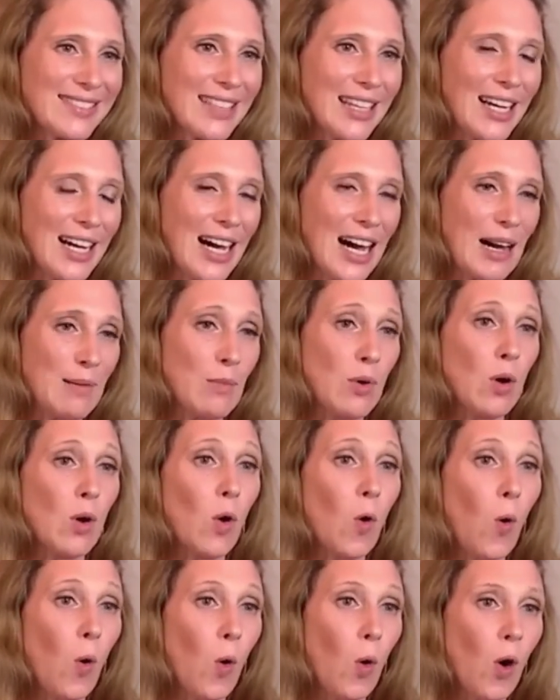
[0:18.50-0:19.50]
um,
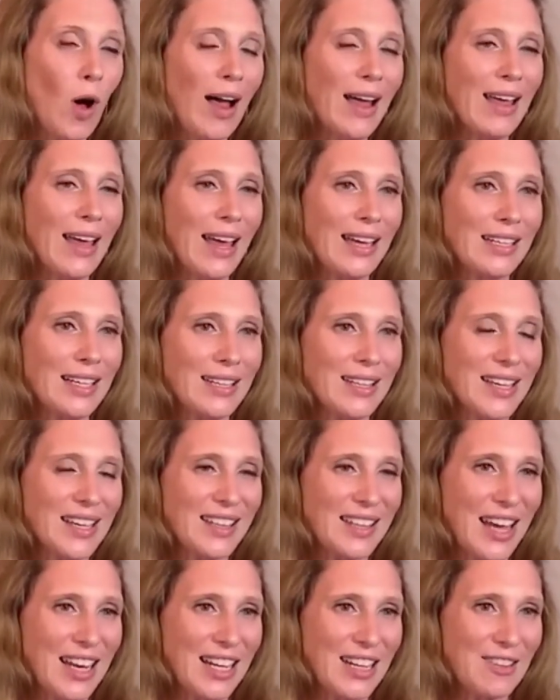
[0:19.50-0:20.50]
or
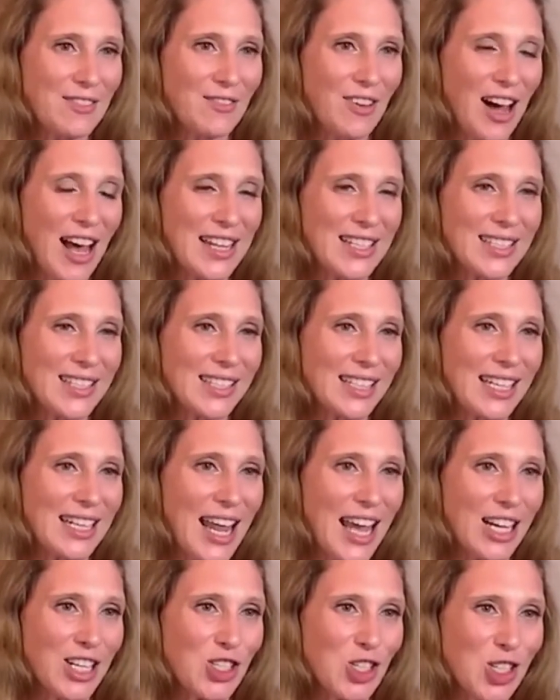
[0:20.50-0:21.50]
anything that invites
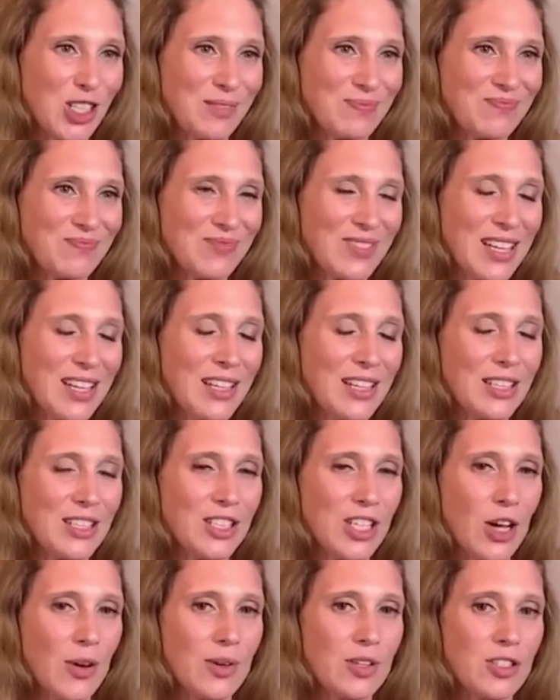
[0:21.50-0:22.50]
connection.
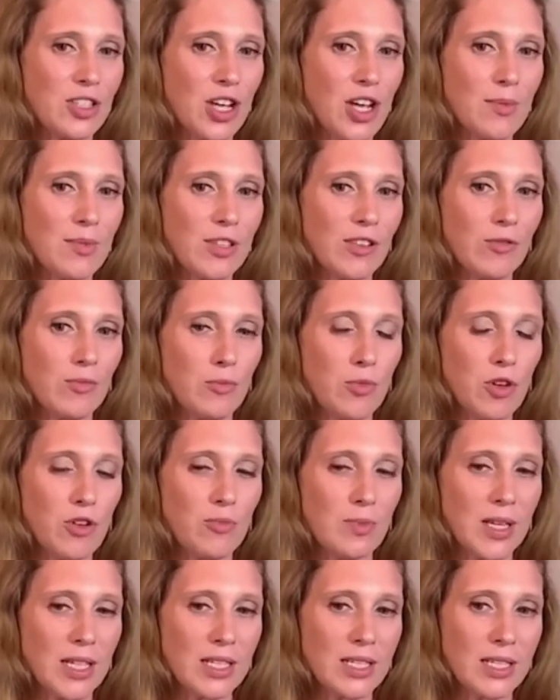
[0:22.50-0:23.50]
So in terms of
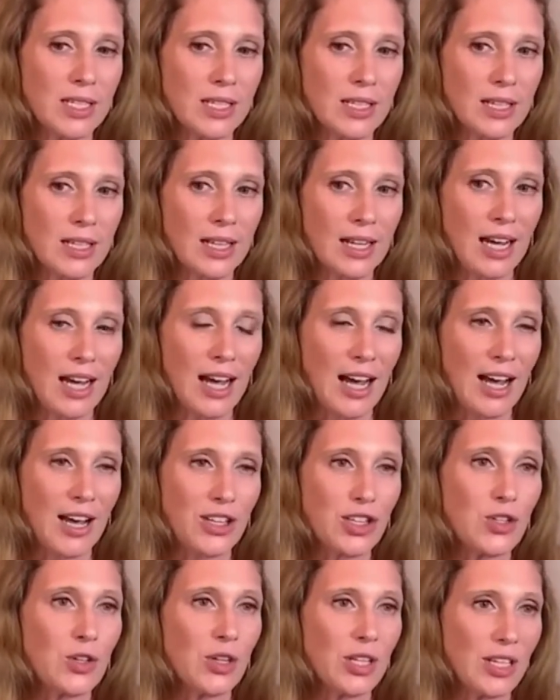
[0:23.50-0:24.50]
movement, uh,
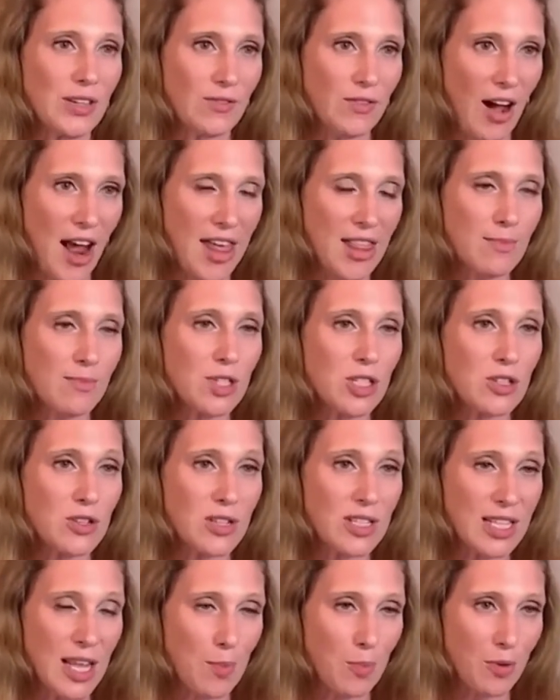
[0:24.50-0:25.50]
you can invite them to
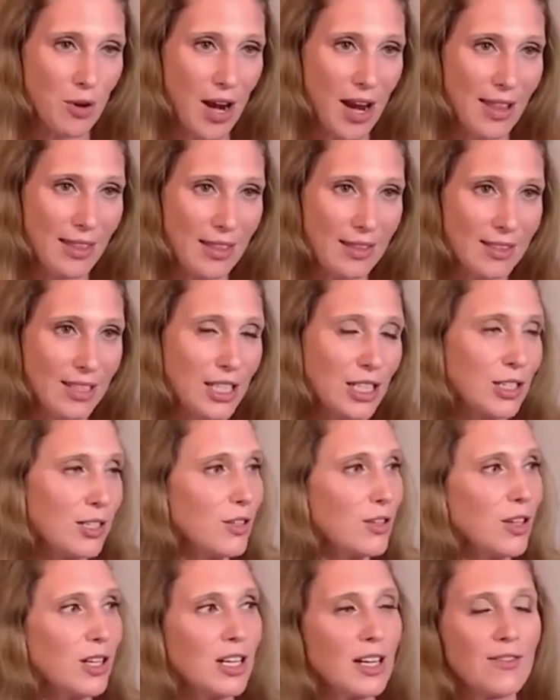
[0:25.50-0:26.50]
use their breath,
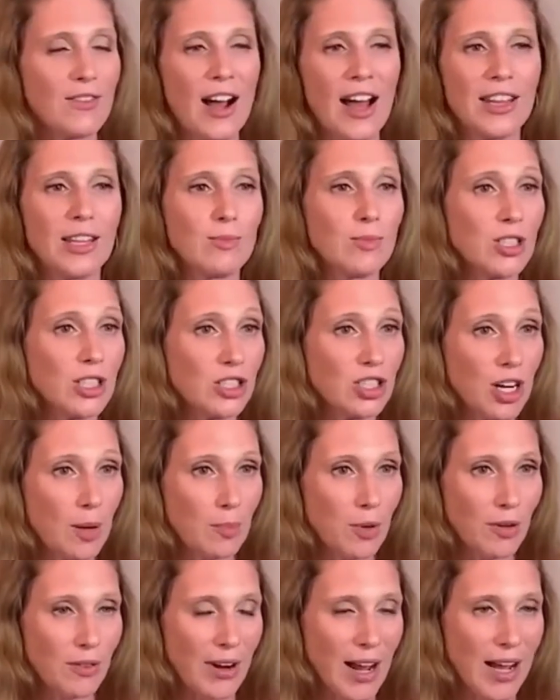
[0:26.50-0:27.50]
you can invite them to
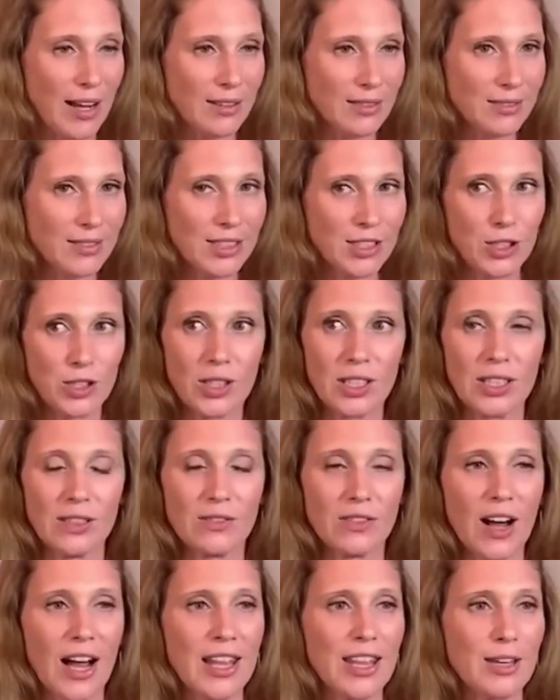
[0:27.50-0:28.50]
jump around, you can
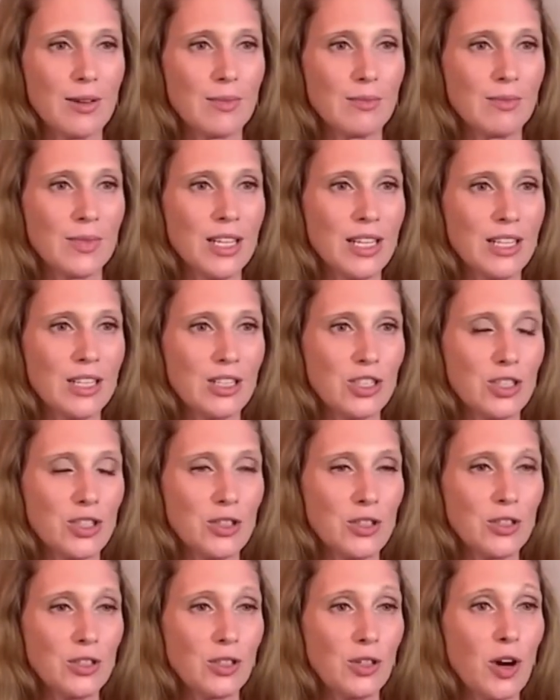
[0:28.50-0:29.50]
invite them
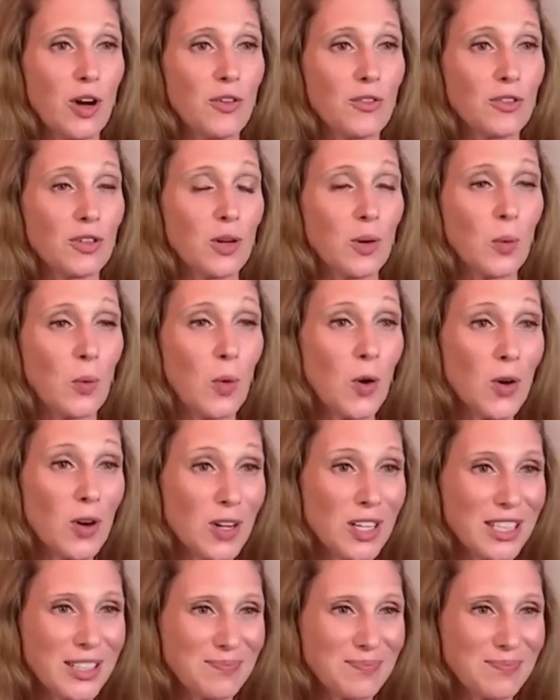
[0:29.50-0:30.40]
to go for a walk,